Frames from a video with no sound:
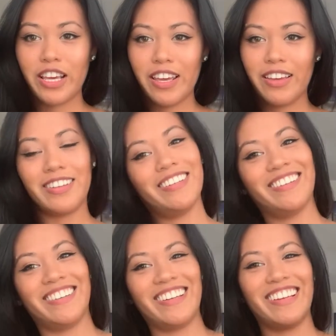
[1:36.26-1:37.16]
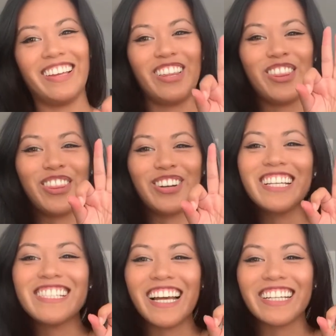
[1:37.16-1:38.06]
it in 3
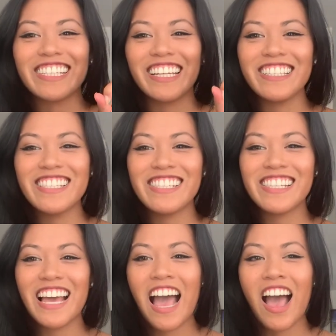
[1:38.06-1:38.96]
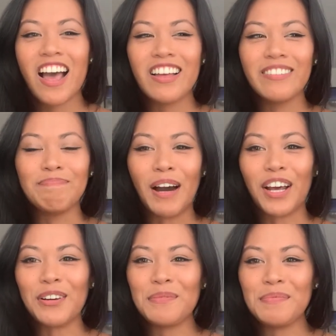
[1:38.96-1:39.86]
sections:
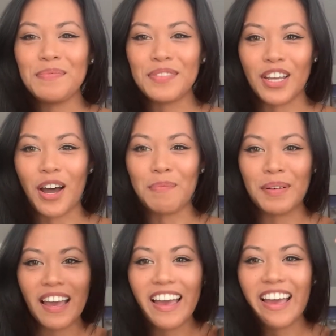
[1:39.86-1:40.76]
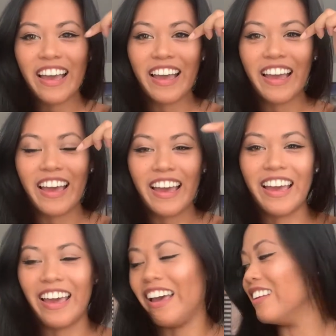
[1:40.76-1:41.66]
bottom, top,
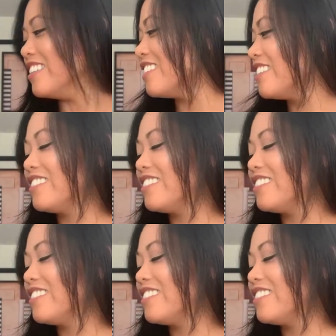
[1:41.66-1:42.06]
and